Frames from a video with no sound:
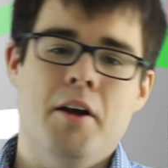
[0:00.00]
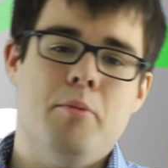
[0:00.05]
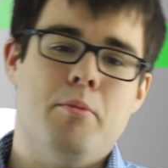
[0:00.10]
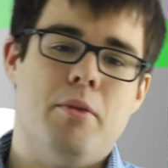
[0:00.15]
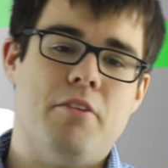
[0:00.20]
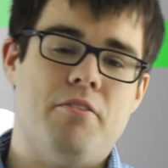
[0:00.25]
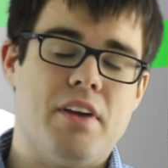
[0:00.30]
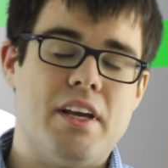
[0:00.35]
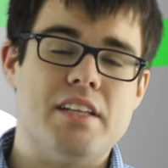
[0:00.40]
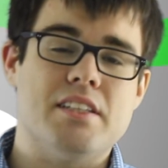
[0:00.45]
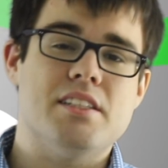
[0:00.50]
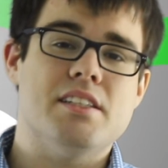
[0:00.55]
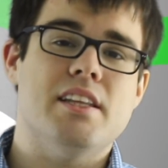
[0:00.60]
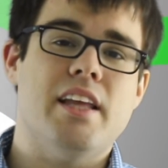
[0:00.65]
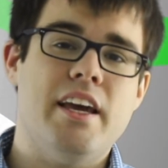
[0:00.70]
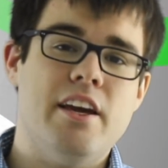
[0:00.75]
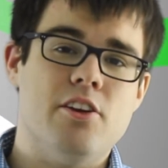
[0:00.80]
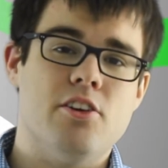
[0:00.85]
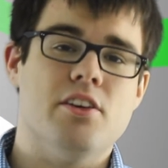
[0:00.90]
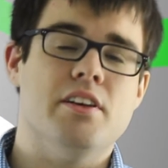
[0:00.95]
But if it gets
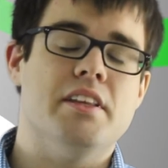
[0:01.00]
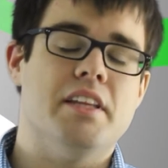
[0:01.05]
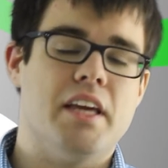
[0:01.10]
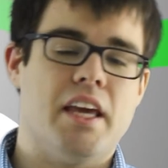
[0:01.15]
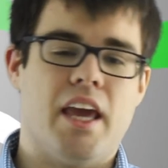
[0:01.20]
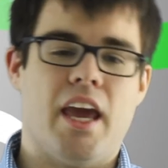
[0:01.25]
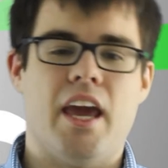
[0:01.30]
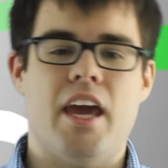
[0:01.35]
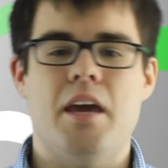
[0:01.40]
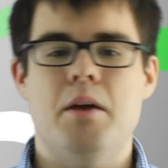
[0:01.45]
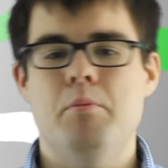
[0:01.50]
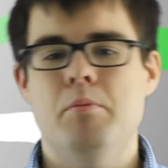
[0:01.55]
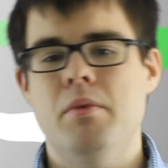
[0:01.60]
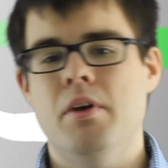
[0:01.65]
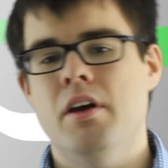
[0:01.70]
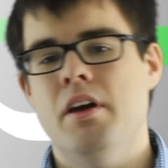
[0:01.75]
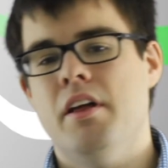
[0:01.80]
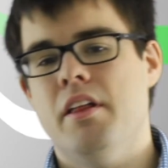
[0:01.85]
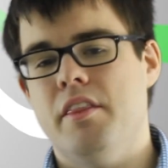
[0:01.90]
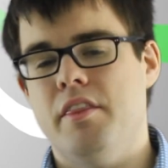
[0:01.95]
later in the game,
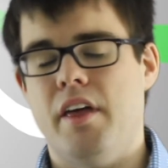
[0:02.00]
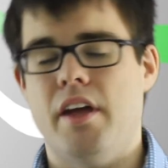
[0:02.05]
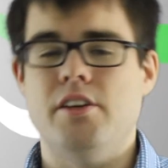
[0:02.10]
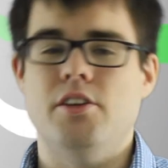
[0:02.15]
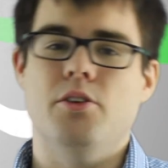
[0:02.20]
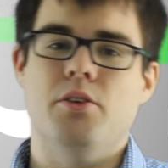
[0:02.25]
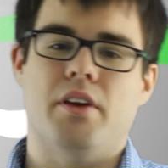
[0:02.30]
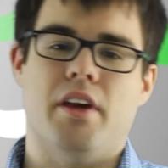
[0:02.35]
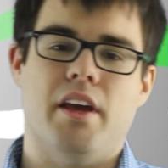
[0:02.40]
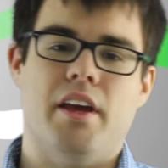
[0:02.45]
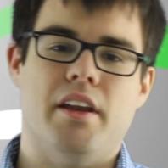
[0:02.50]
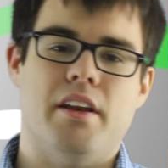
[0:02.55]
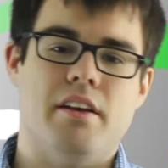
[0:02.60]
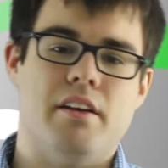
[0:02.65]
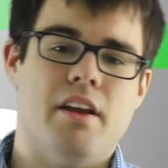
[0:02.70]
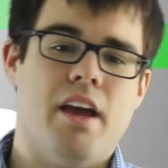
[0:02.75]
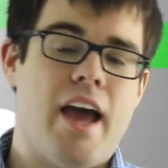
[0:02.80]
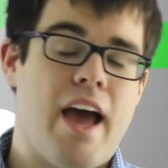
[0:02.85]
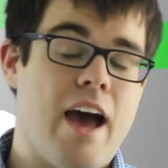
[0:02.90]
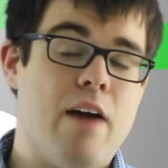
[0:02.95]
then you
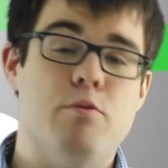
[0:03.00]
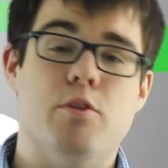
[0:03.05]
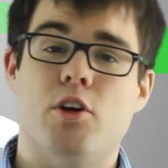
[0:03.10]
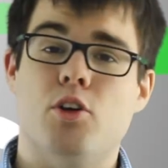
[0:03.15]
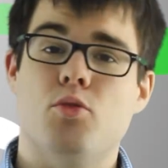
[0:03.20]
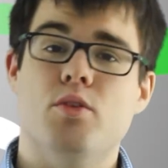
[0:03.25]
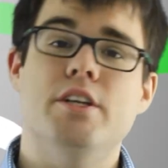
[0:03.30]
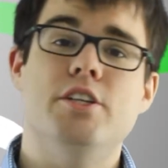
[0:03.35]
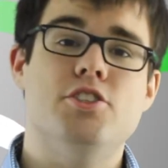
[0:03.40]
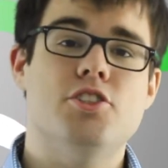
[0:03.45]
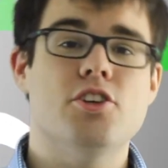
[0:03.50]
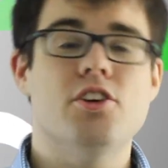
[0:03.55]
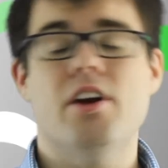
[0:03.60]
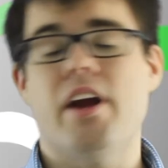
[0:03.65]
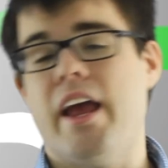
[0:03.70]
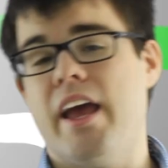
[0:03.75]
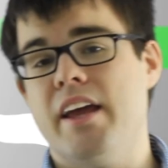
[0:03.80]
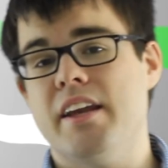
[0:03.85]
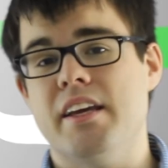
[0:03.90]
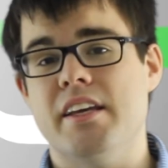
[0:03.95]
can have a creature
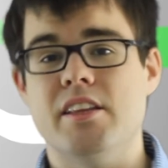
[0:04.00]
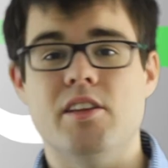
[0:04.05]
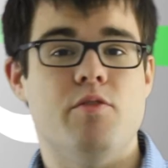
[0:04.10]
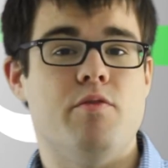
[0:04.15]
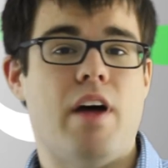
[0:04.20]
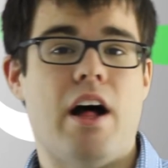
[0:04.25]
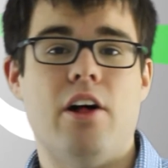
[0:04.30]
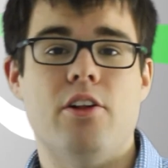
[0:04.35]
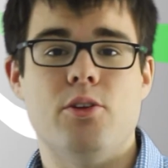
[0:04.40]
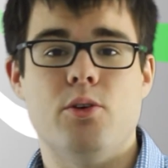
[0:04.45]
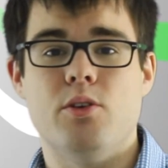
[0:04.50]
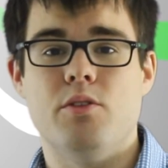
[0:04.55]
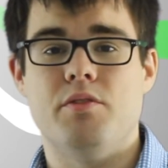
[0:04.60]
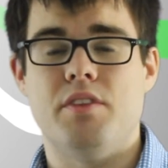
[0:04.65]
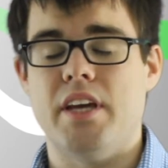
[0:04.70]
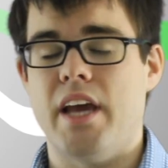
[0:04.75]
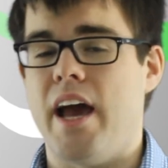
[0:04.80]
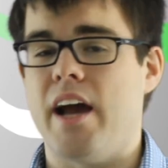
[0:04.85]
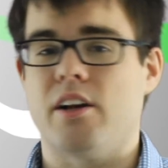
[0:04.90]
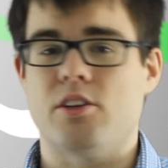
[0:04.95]
and get the value of
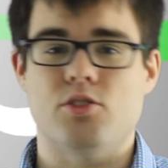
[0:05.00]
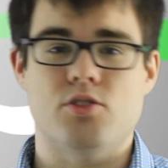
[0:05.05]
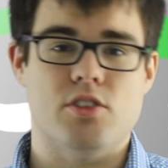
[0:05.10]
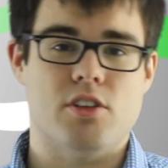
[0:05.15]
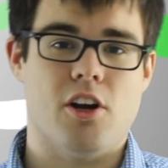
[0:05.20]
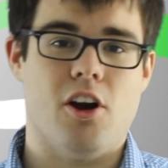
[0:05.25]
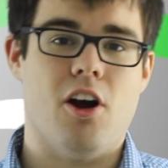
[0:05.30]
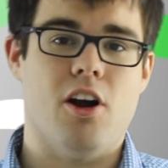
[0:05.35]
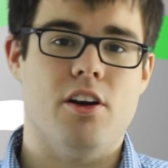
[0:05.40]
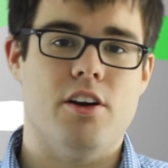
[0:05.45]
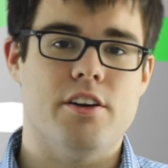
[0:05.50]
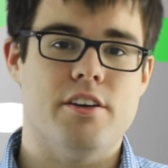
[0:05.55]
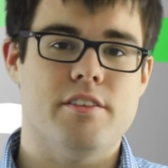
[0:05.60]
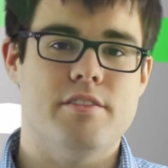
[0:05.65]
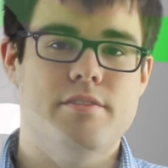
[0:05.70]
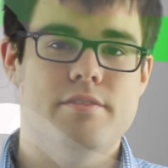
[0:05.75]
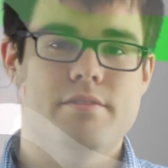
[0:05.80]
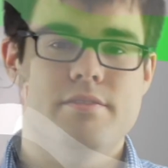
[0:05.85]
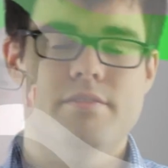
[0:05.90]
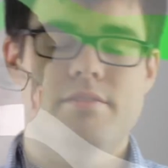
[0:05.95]
the extra card.
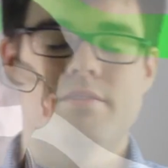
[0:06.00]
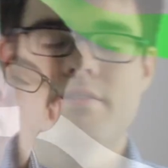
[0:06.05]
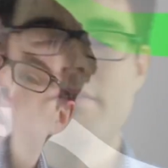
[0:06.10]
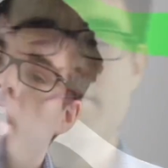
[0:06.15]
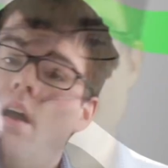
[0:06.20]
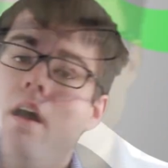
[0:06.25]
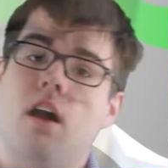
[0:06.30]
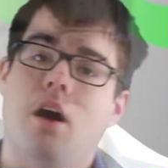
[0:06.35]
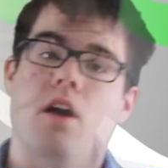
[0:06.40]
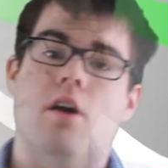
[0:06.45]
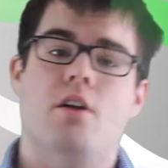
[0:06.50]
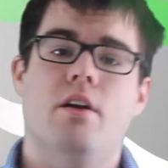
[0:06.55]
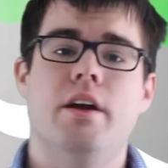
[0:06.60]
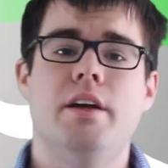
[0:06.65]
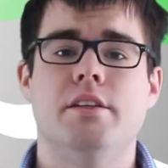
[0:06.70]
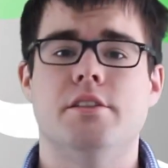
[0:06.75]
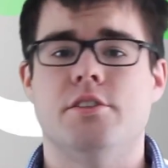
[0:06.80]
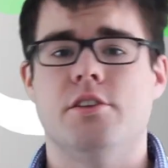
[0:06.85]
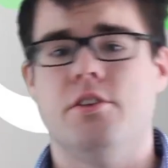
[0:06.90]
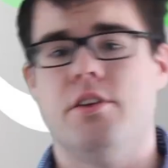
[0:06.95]

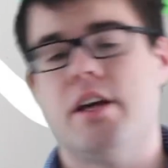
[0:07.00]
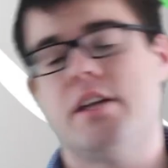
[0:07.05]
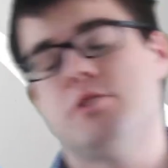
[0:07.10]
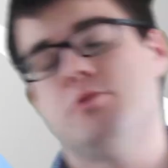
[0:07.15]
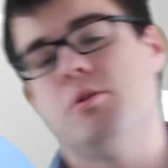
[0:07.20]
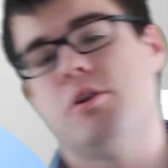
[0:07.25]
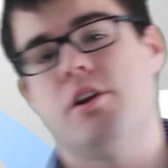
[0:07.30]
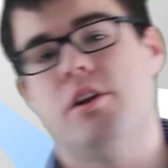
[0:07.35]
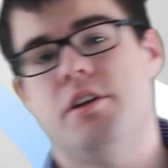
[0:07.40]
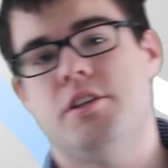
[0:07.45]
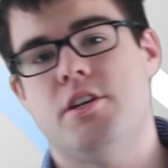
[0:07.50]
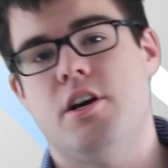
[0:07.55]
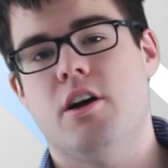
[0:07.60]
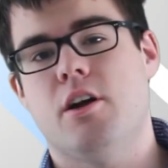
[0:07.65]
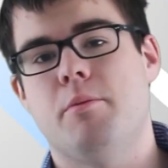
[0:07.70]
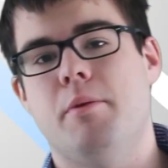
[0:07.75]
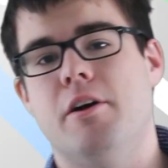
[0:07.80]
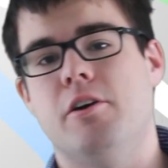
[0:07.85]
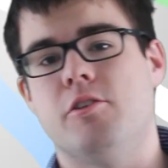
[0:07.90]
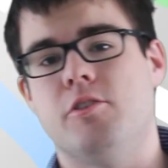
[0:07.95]
Alright, so next we're going to talk
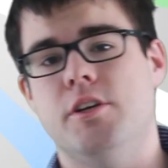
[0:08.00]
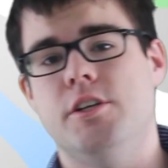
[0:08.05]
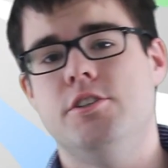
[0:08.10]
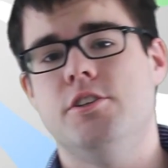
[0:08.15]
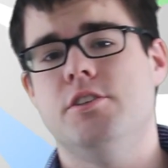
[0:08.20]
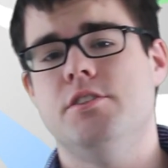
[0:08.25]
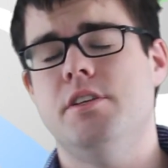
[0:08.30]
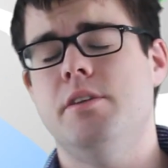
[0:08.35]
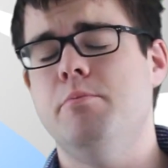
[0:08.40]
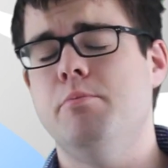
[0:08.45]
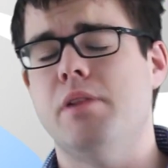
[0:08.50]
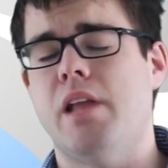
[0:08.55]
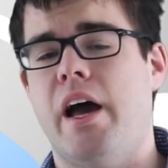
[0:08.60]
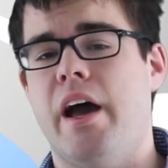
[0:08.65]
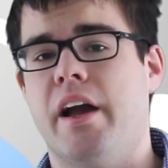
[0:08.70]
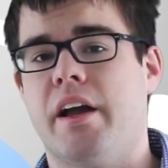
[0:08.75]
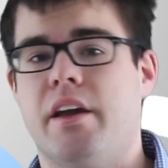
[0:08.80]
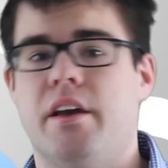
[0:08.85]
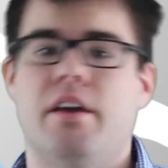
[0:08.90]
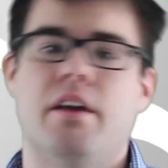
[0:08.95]
about creatures in
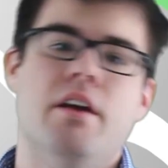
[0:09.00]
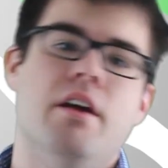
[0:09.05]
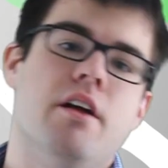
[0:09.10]
black.